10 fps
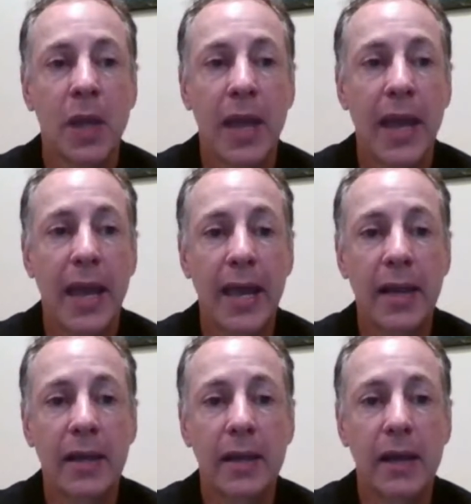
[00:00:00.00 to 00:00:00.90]

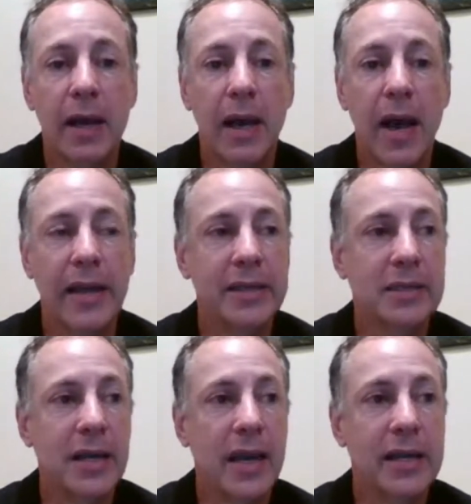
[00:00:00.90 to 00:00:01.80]
And I
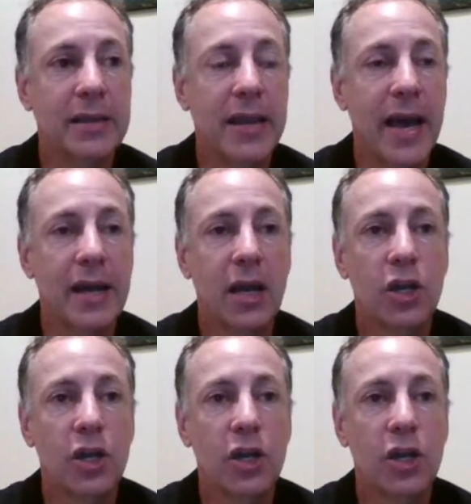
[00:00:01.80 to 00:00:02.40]
decided that,